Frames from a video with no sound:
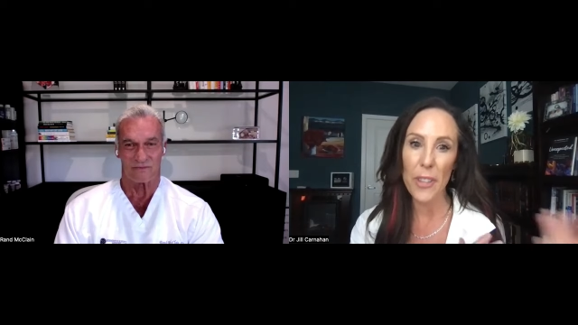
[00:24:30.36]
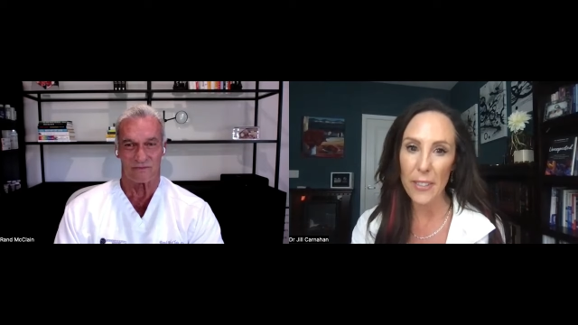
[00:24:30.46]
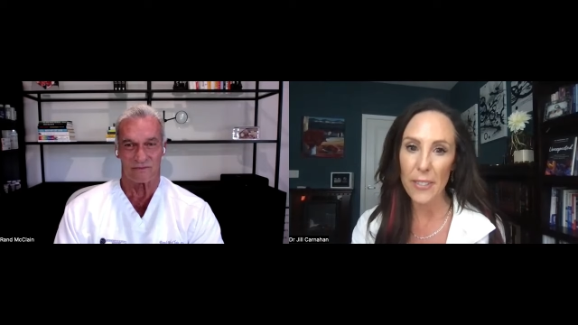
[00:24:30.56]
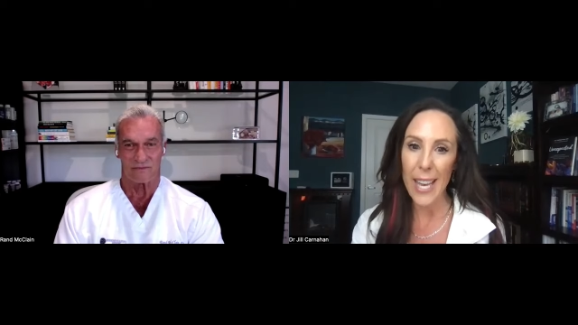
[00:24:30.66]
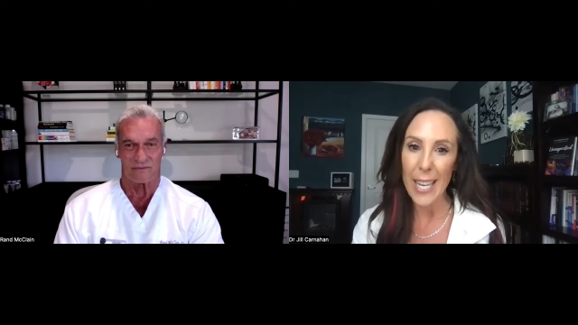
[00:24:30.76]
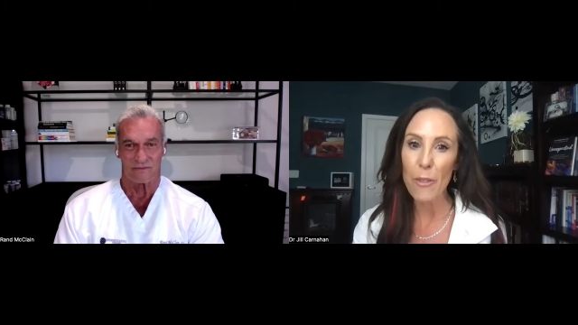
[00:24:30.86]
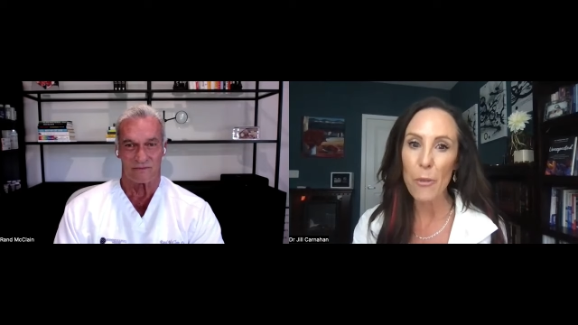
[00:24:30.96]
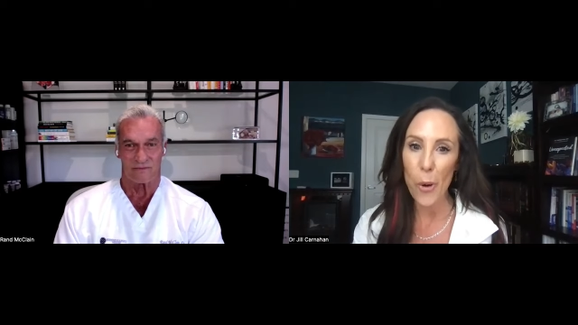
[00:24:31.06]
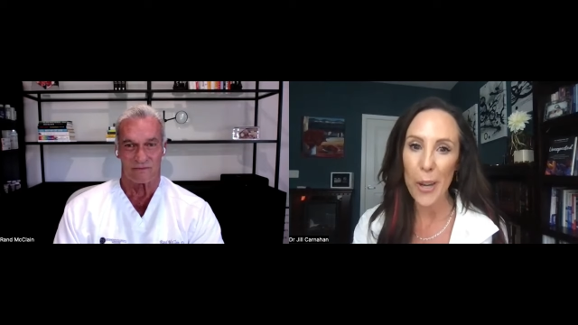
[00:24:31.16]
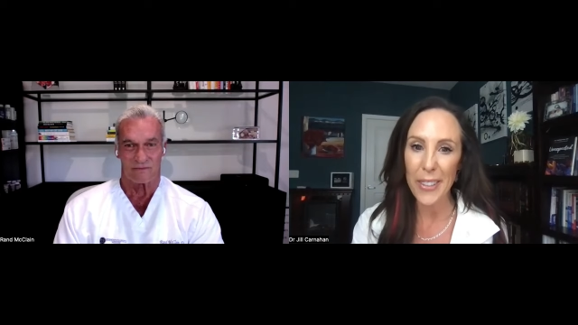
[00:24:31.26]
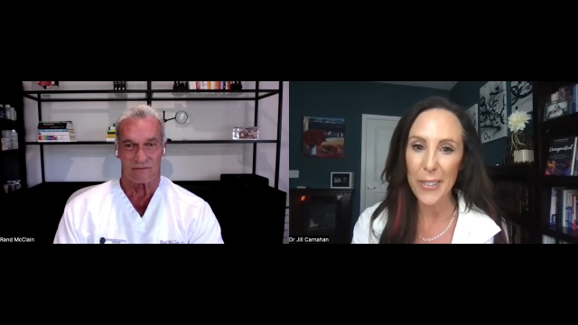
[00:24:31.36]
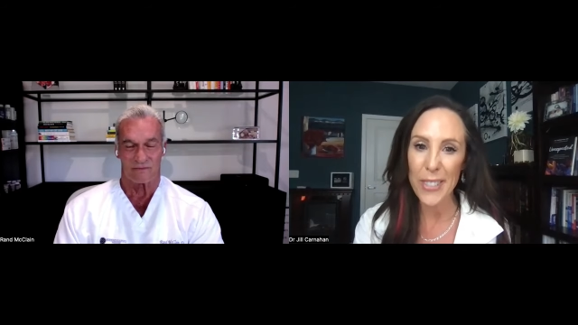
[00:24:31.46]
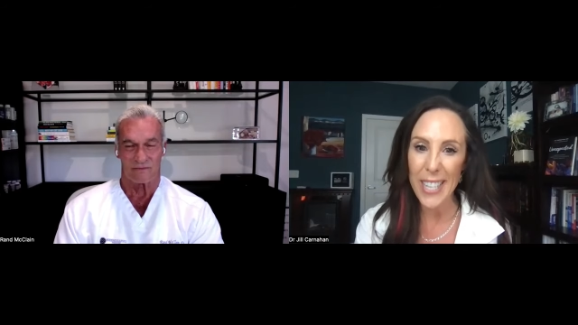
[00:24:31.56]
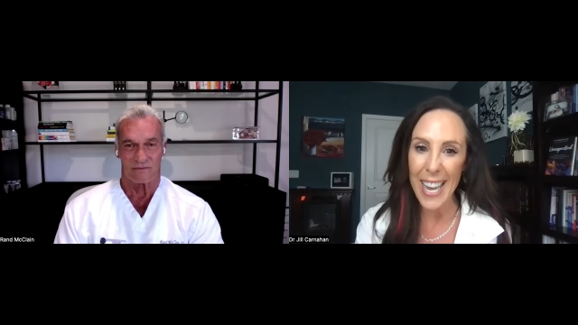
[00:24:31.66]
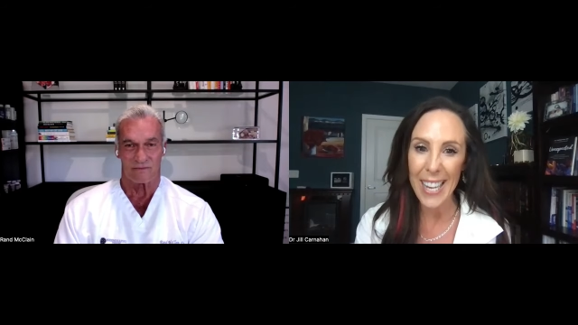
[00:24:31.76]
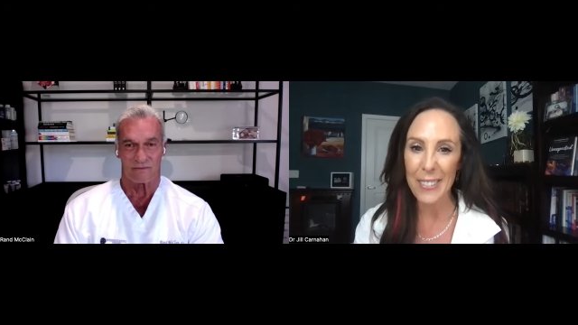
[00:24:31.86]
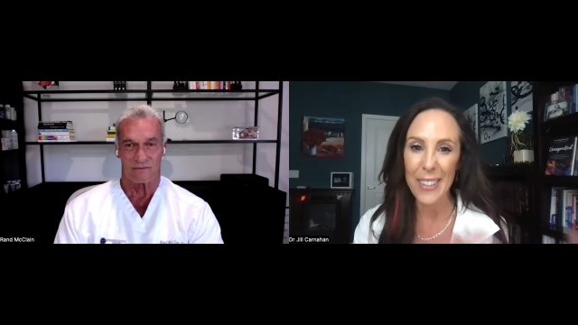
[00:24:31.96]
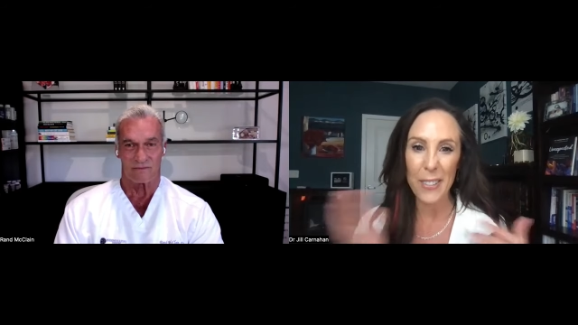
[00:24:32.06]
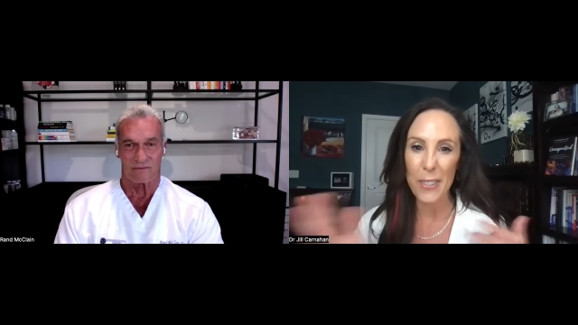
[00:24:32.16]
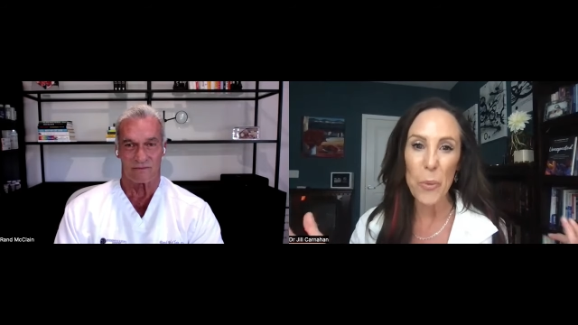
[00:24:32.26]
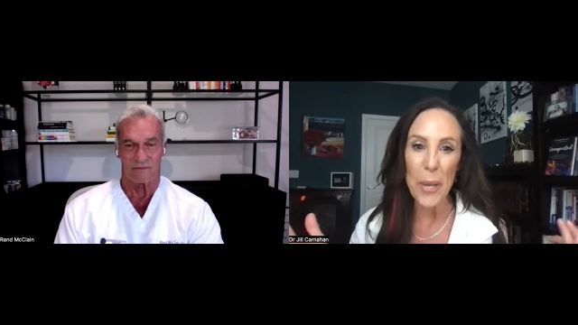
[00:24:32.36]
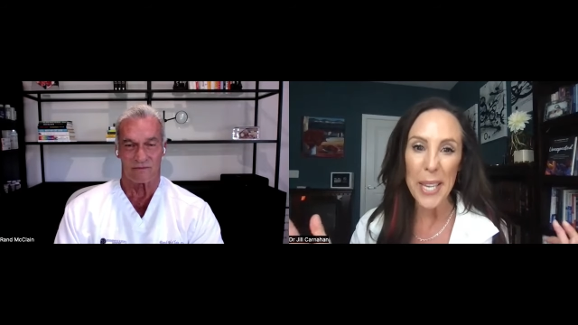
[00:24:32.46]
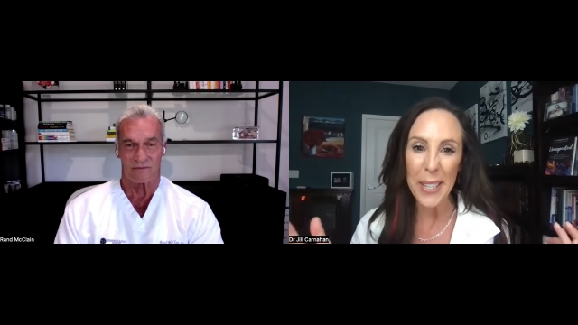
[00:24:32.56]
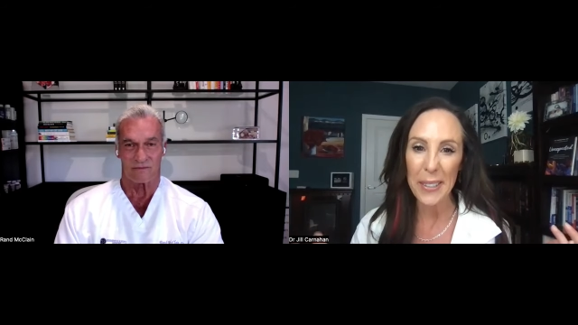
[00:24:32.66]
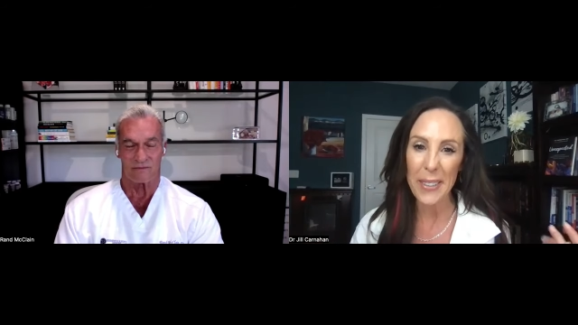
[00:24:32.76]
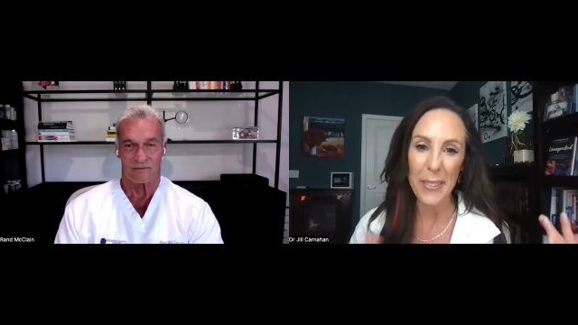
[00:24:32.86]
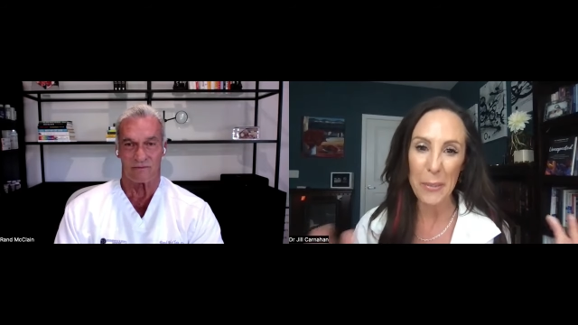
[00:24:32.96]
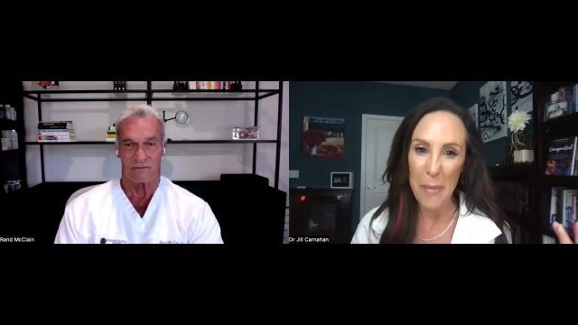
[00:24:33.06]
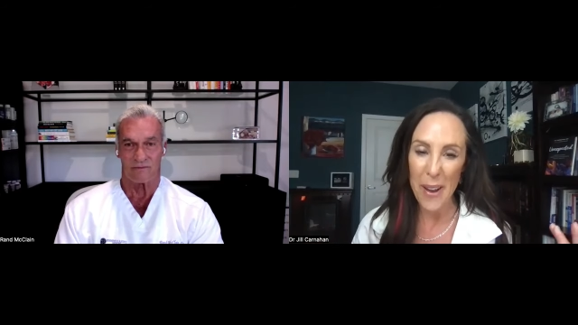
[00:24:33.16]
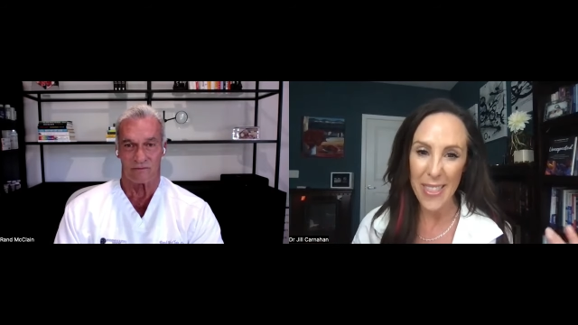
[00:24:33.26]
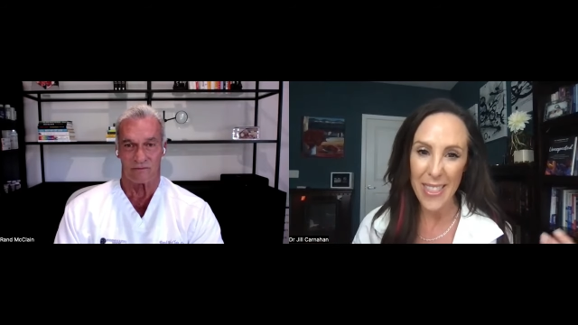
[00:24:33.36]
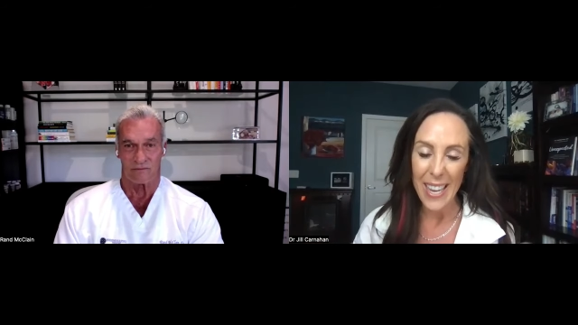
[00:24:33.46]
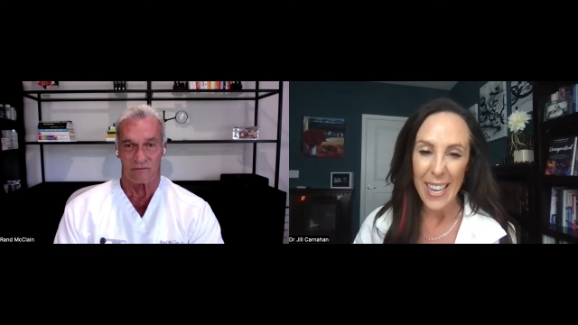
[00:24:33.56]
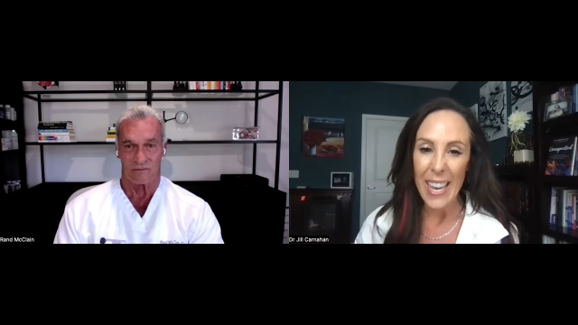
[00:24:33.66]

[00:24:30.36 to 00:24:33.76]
Speaker 1: for this N of one, this day or this week or this month,